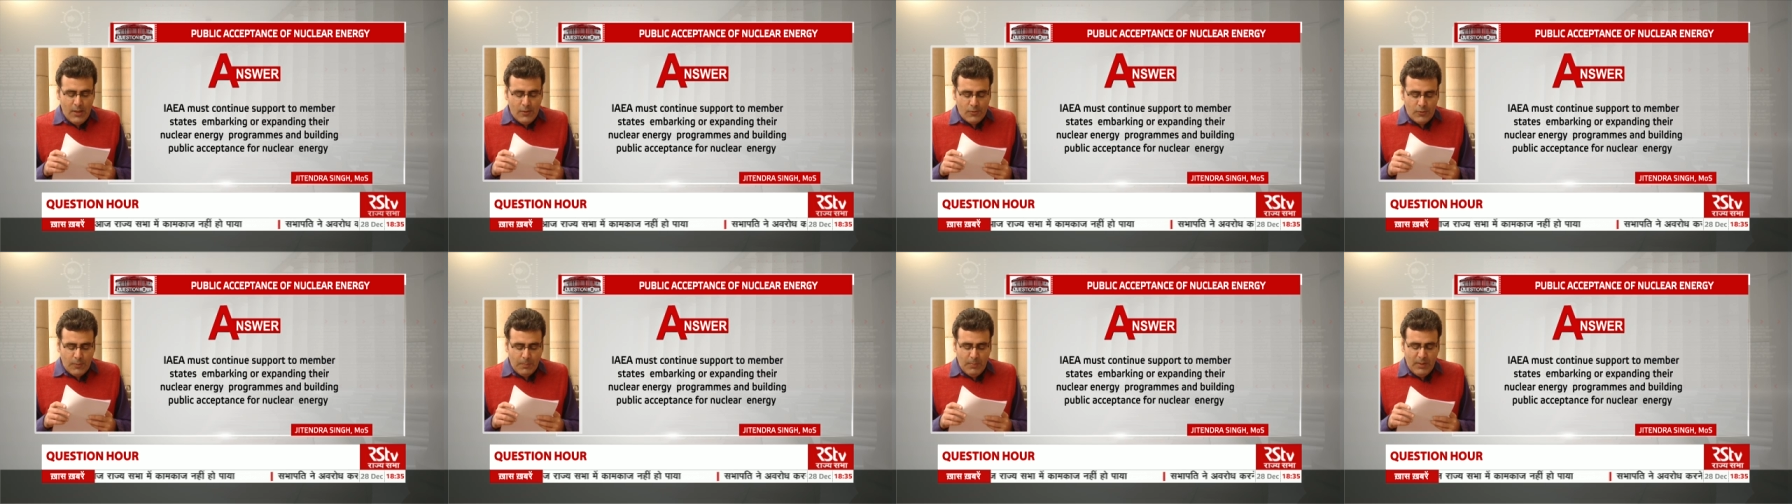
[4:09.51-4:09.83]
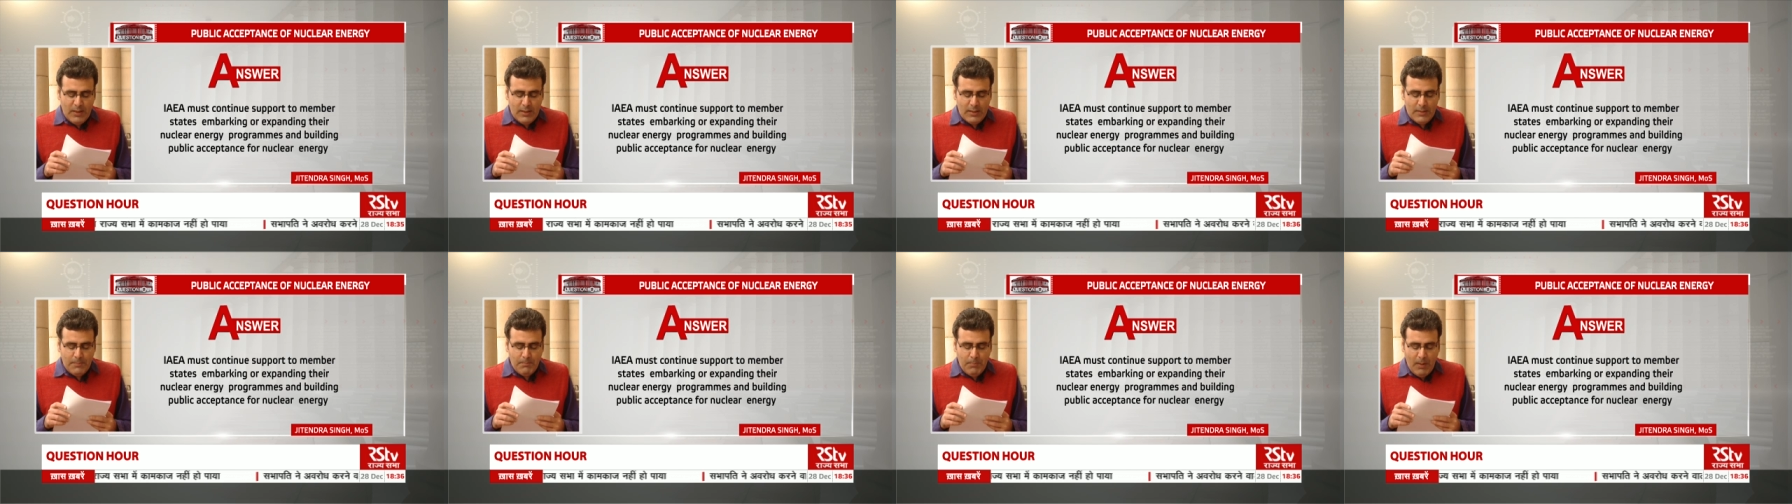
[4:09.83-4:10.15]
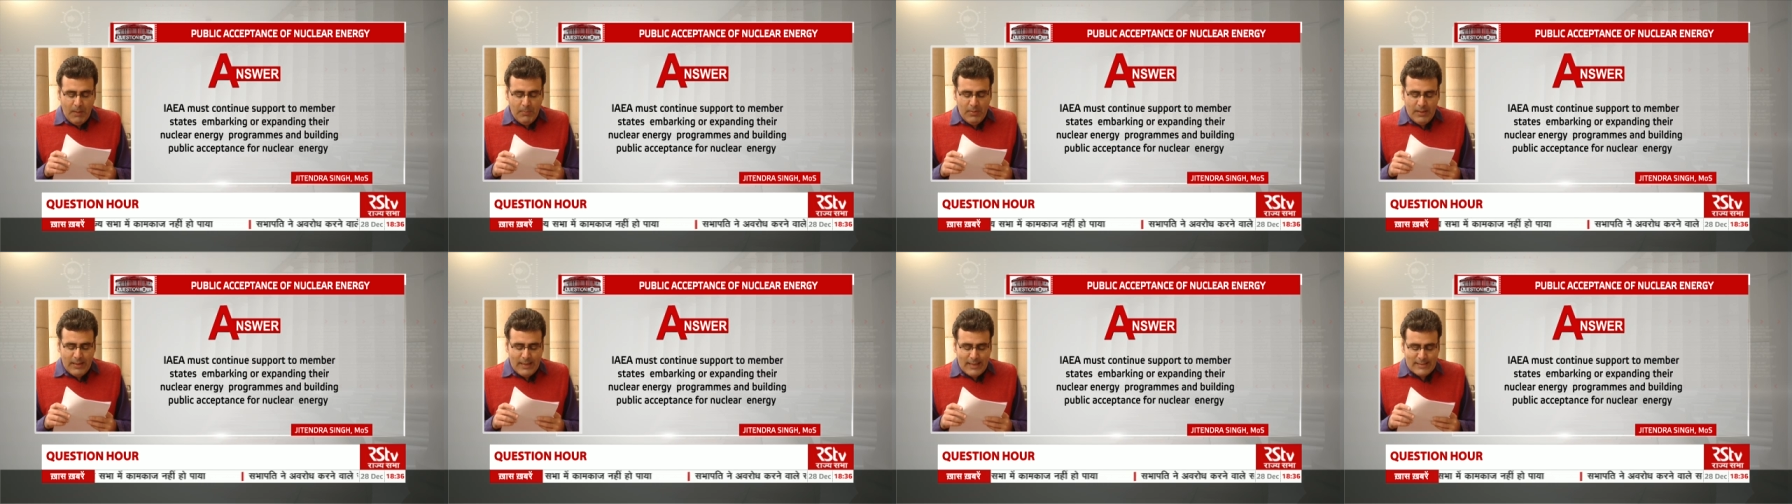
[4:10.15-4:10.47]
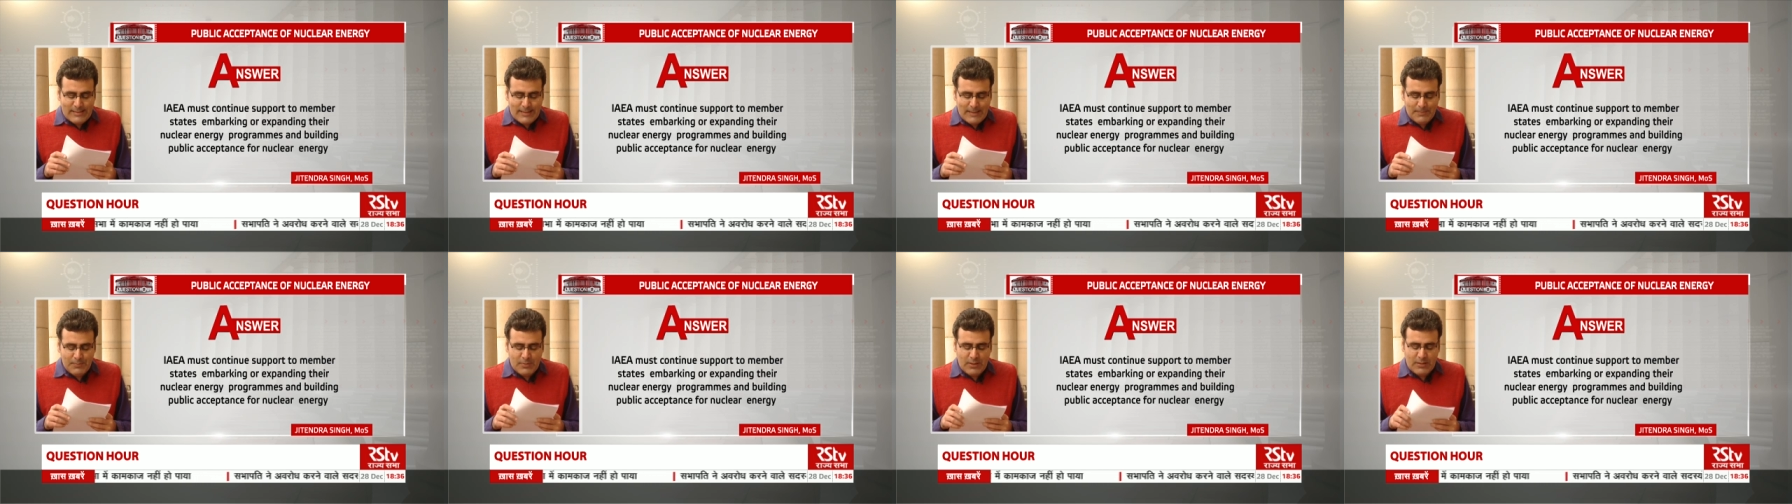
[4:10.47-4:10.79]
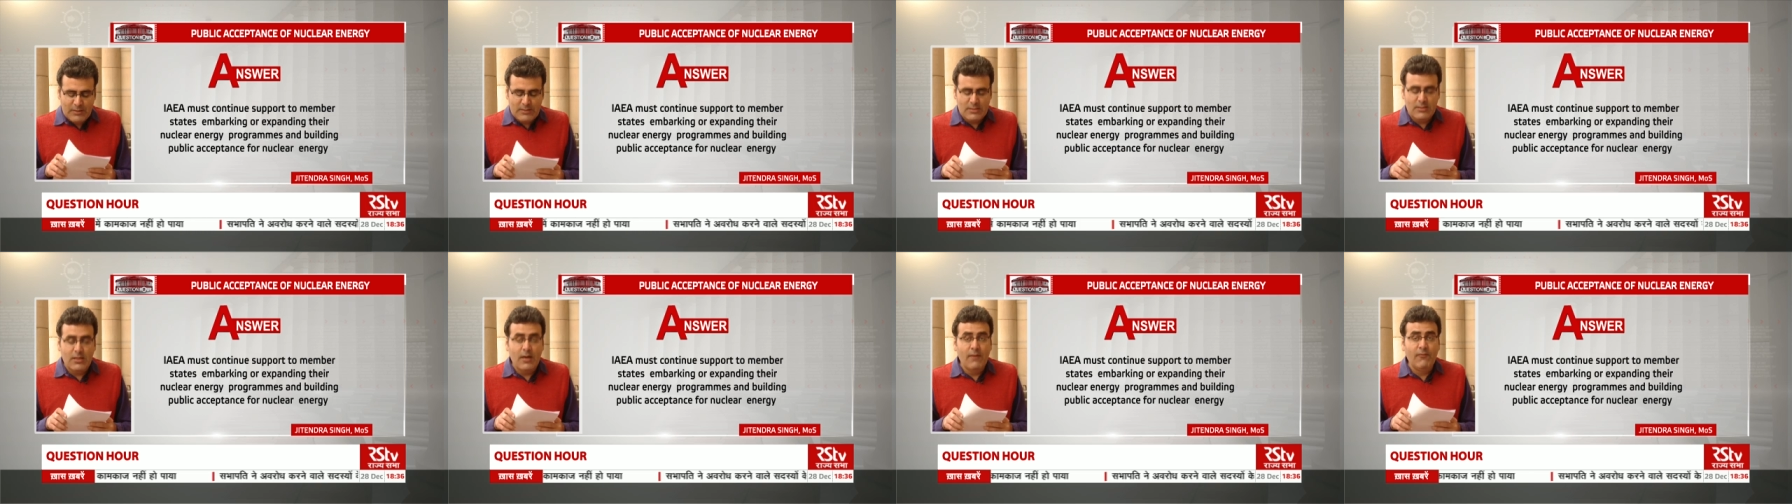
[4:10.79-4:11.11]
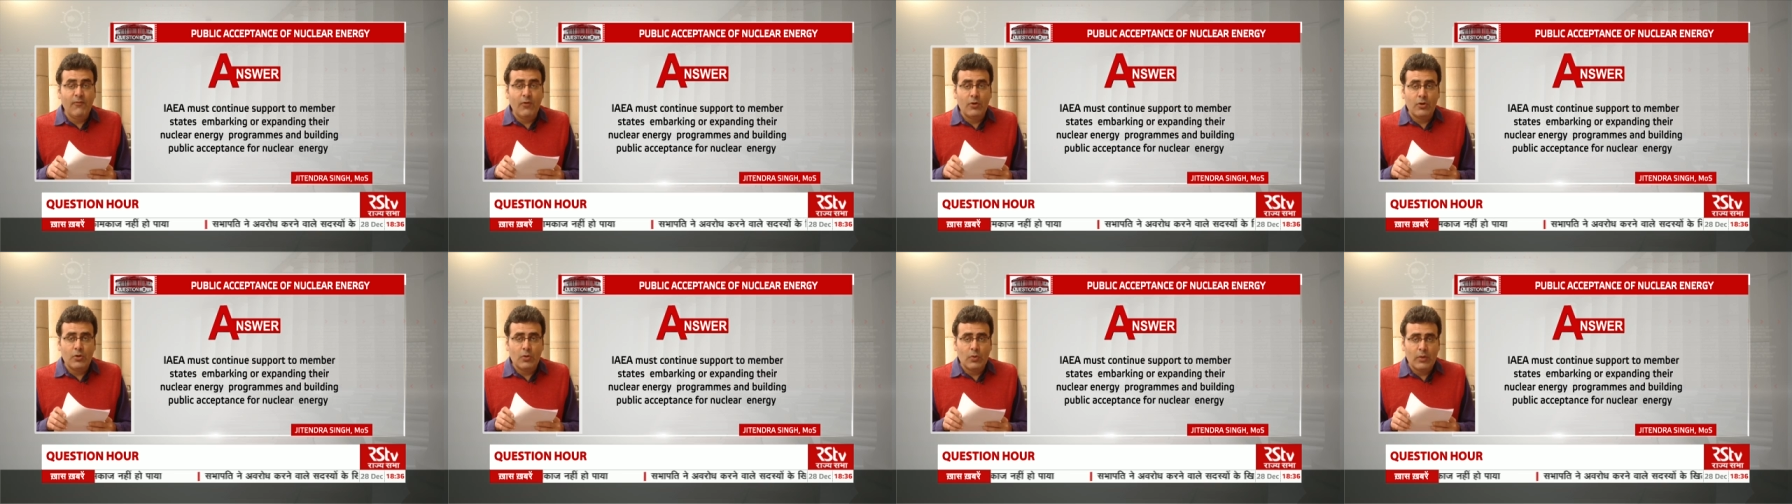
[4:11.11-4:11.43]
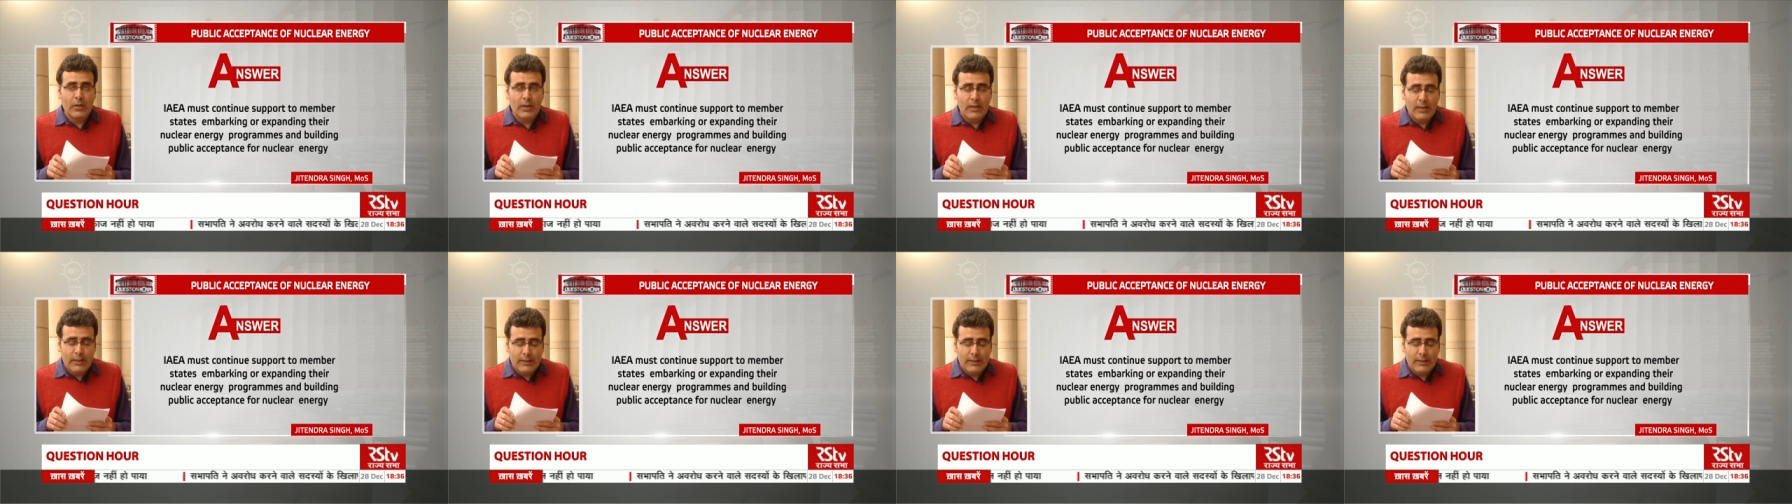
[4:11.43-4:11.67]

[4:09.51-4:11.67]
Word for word: to build public acceptance for nuclear